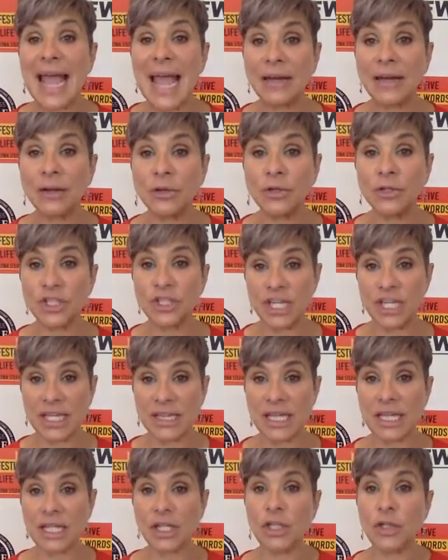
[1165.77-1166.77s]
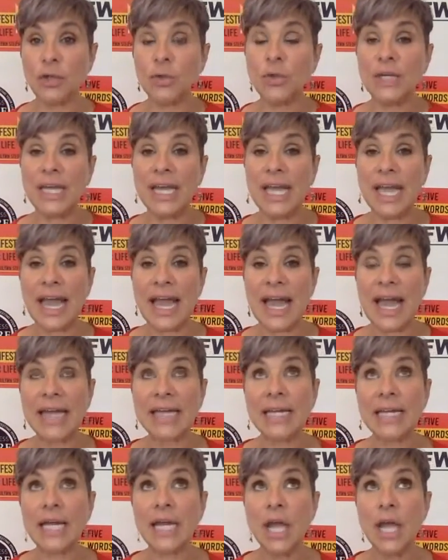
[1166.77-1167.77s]
energy that you
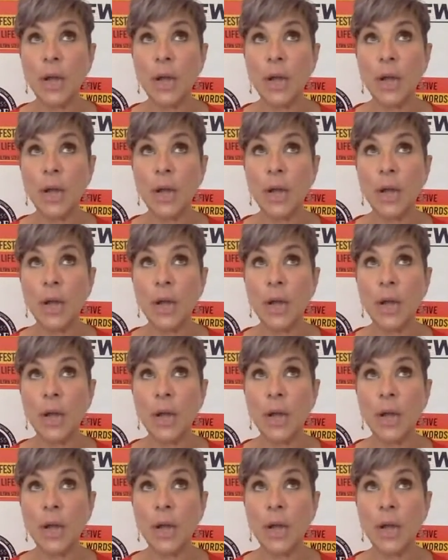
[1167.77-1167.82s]
can